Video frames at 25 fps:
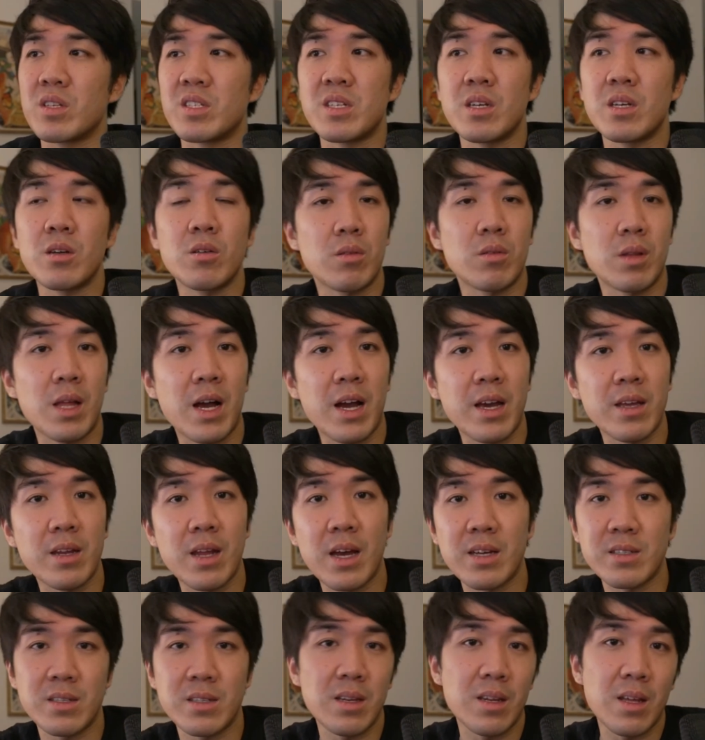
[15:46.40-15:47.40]
a single line
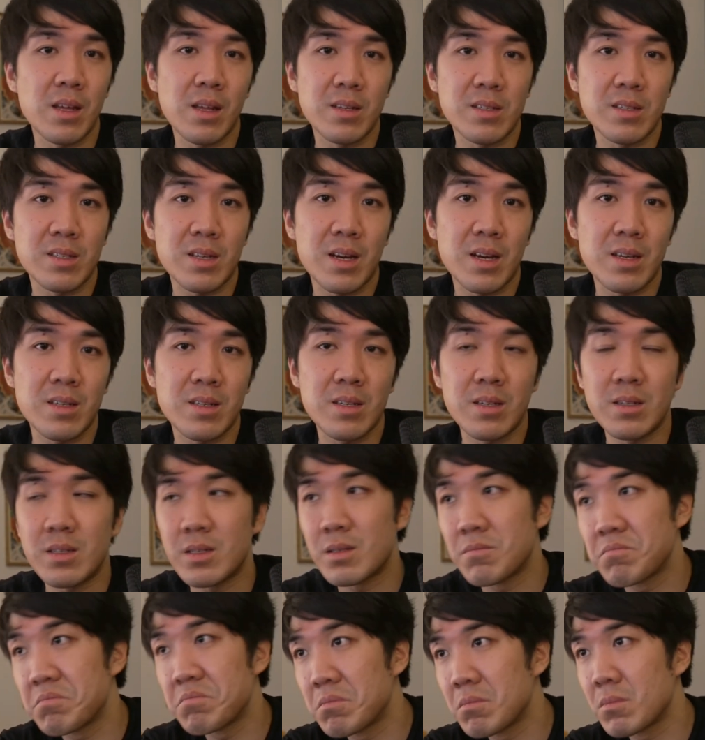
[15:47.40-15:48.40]
as a data
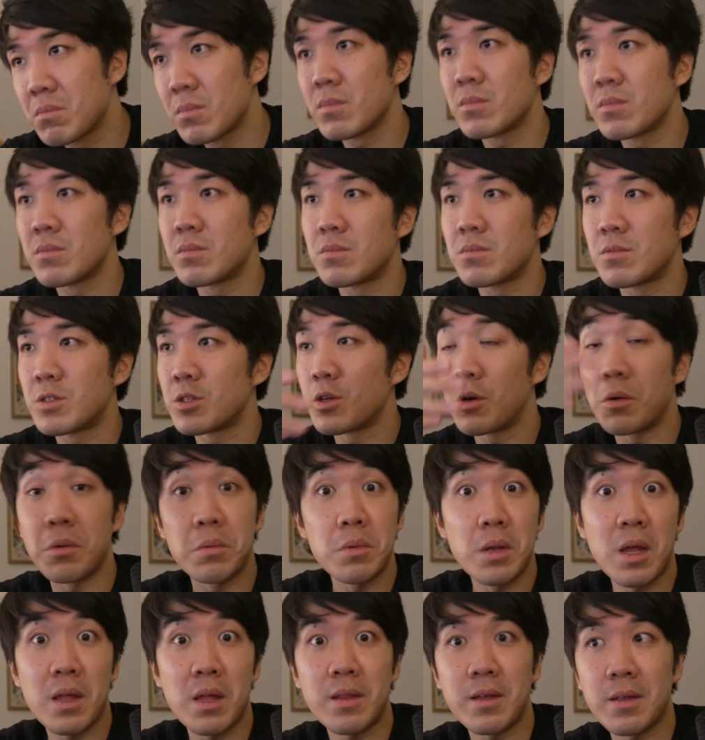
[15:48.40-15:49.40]
scientist. So
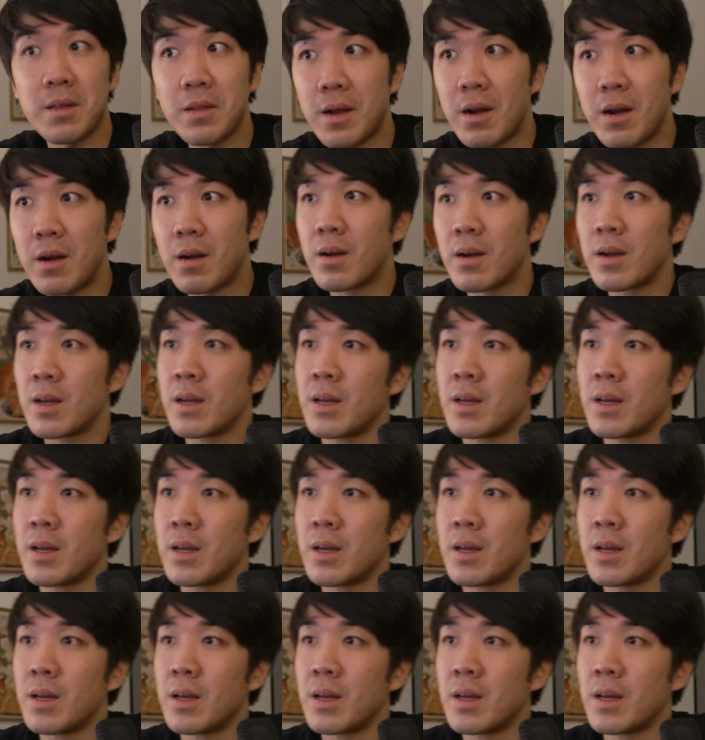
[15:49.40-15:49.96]
nothing there.